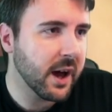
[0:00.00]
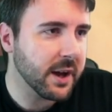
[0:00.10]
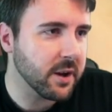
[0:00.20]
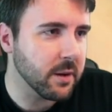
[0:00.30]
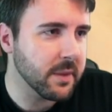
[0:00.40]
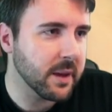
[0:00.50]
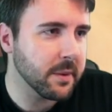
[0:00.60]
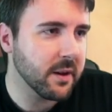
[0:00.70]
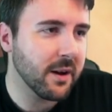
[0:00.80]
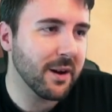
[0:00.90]
I don't know,
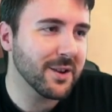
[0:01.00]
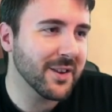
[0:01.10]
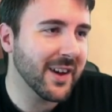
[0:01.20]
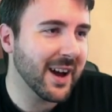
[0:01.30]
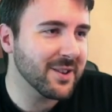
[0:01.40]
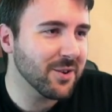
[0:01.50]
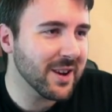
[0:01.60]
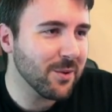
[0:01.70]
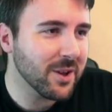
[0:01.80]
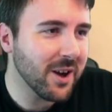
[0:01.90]
maybe, oh, look at that. You've got
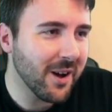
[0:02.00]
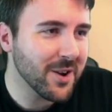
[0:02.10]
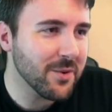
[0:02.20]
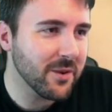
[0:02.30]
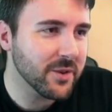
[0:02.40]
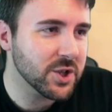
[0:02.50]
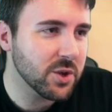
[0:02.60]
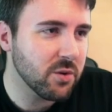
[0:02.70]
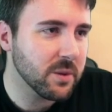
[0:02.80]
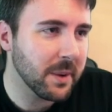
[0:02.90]
little cutlery on the
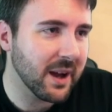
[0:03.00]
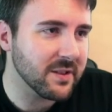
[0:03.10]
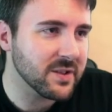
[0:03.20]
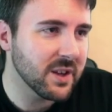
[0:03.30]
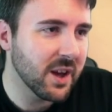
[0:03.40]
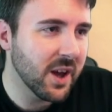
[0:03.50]
shoulder pads.